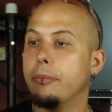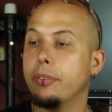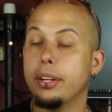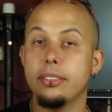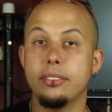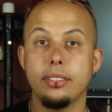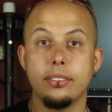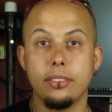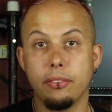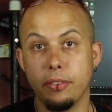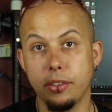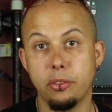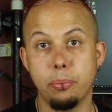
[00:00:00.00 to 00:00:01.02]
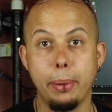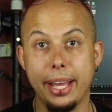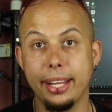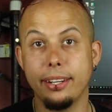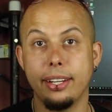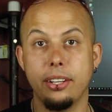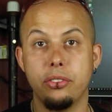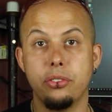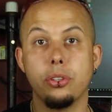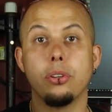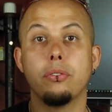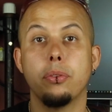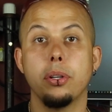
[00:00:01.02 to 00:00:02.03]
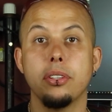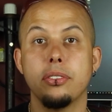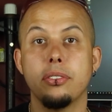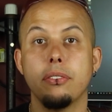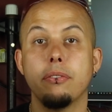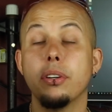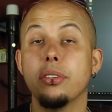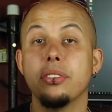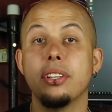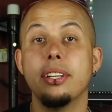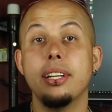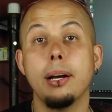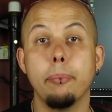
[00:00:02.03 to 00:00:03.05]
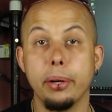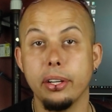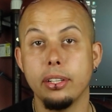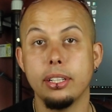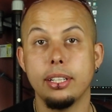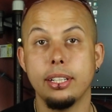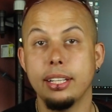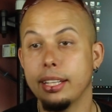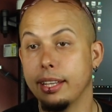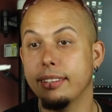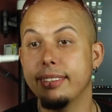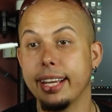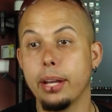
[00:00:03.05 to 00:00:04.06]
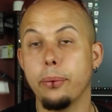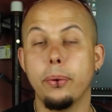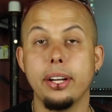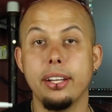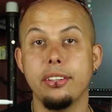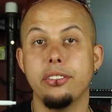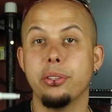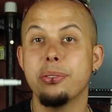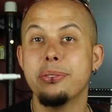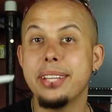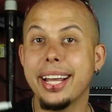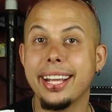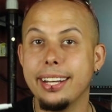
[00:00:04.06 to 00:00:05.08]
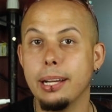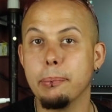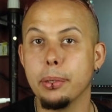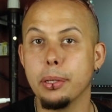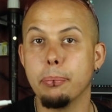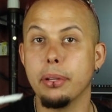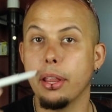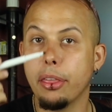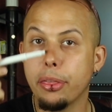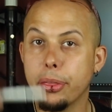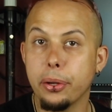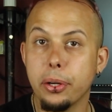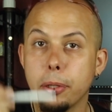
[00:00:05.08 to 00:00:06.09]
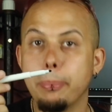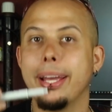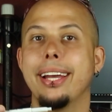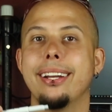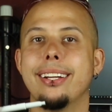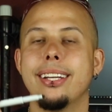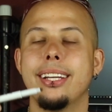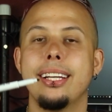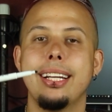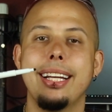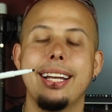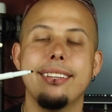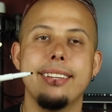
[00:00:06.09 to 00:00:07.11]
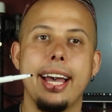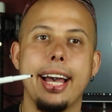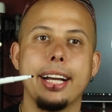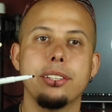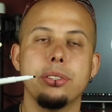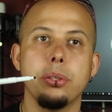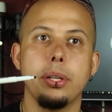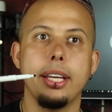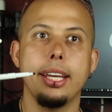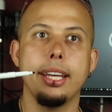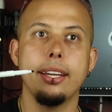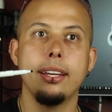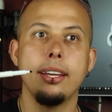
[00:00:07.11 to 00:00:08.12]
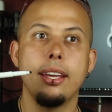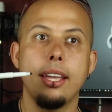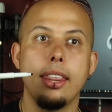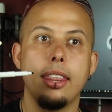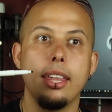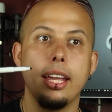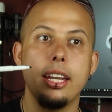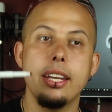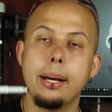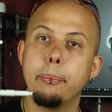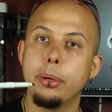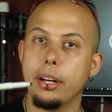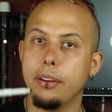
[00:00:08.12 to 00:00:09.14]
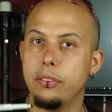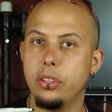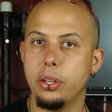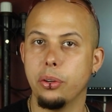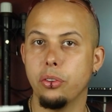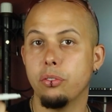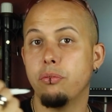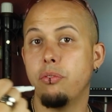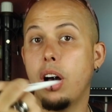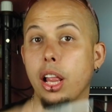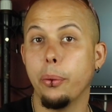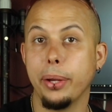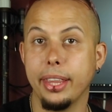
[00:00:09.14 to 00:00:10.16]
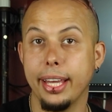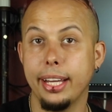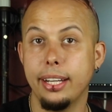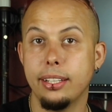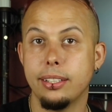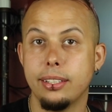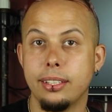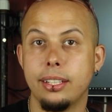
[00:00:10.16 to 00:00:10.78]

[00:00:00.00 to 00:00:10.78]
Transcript: For instance, the first band is your first number, the second one is your second number, but the third band is actually the number of zeros following that.